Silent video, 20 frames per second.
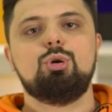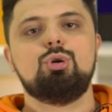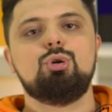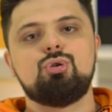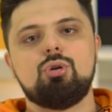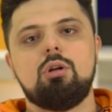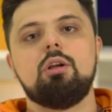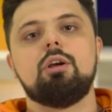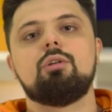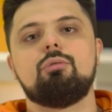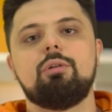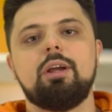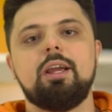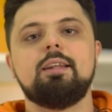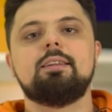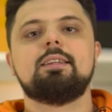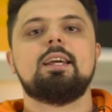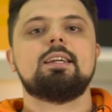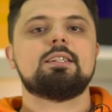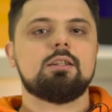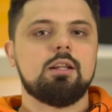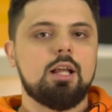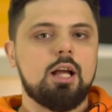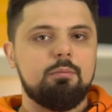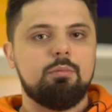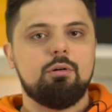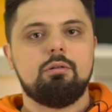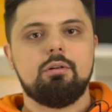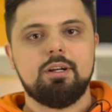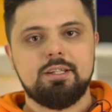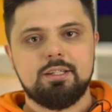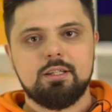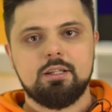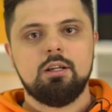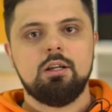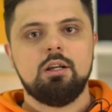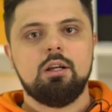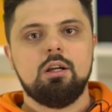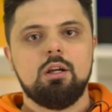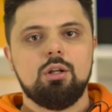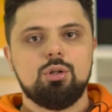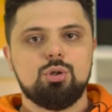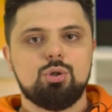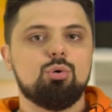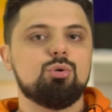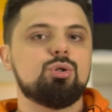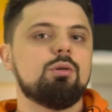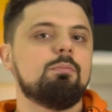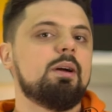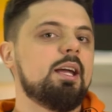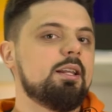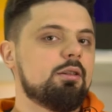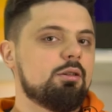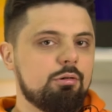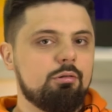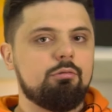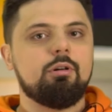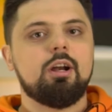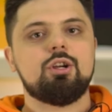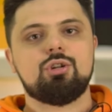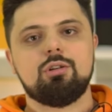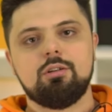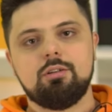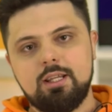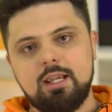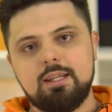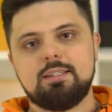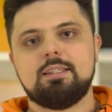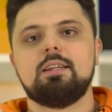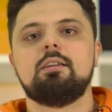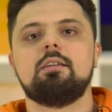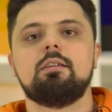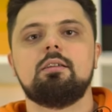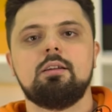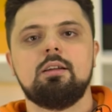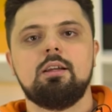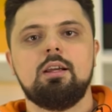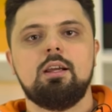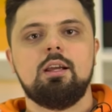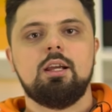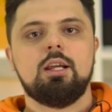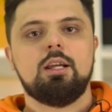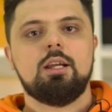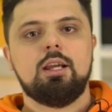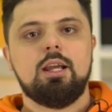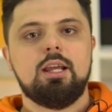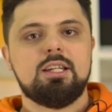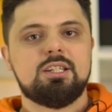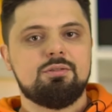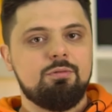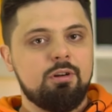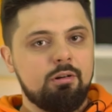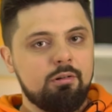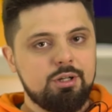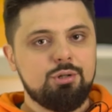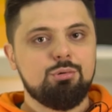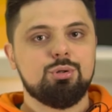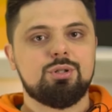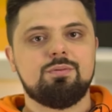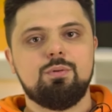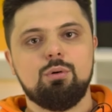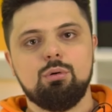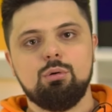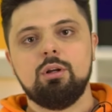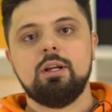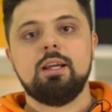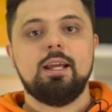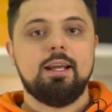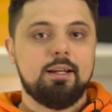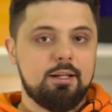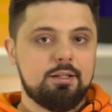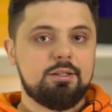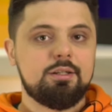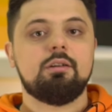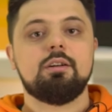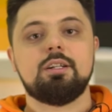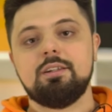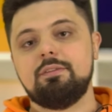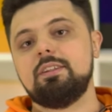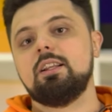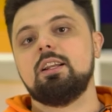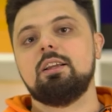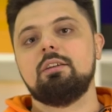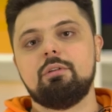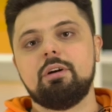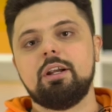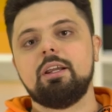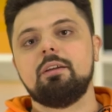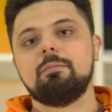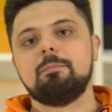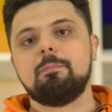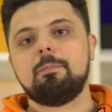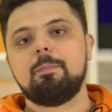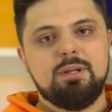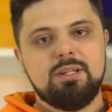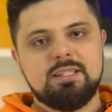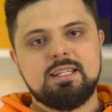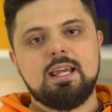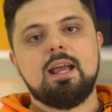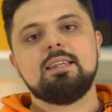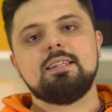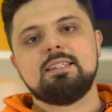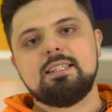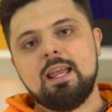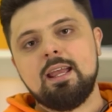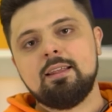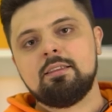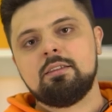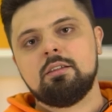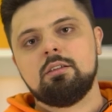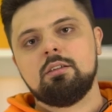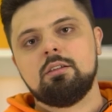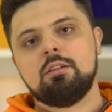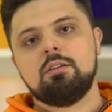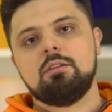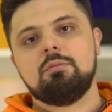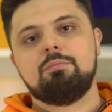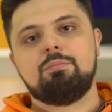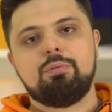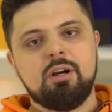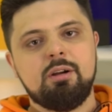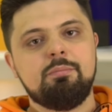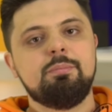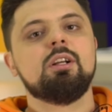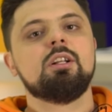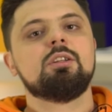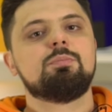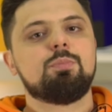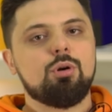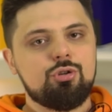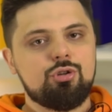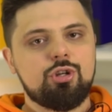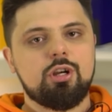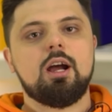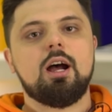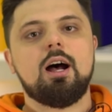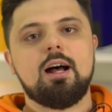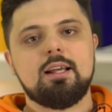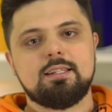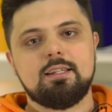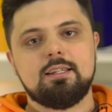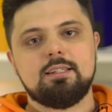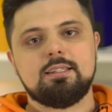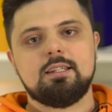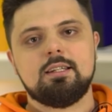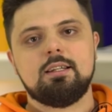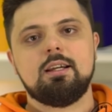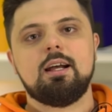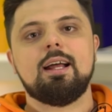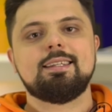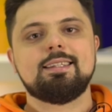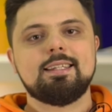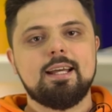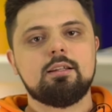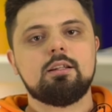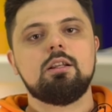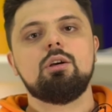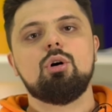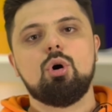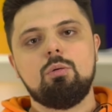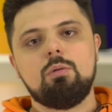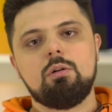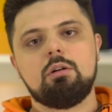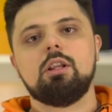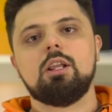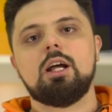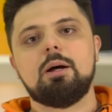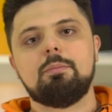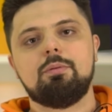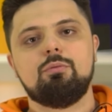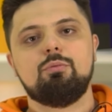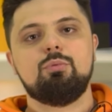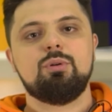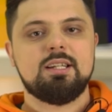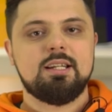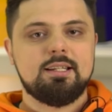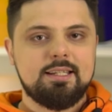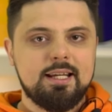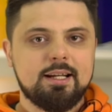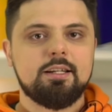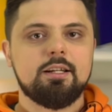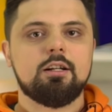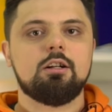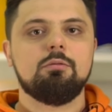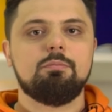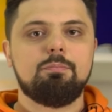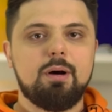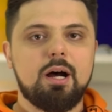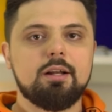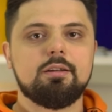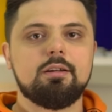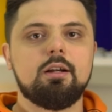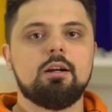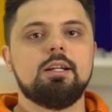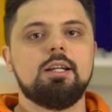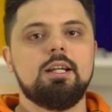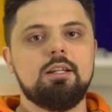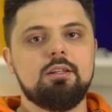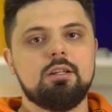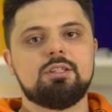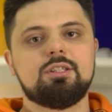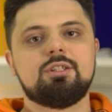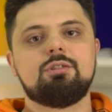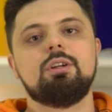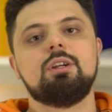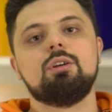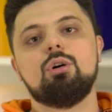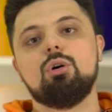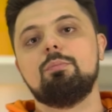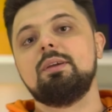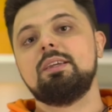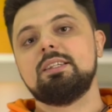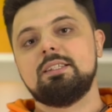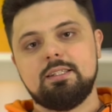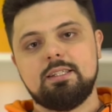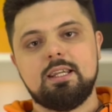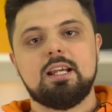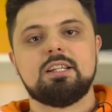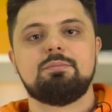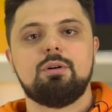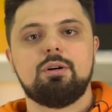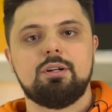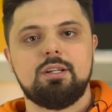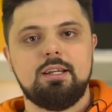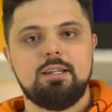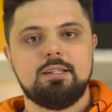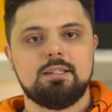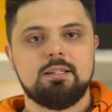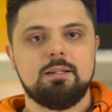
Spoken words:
usually create test libraries to automate regression testing. It's very useful in iterative delivery. Besides that, pre-built project assets are tightly overlap with a technical partner industry or business expertise,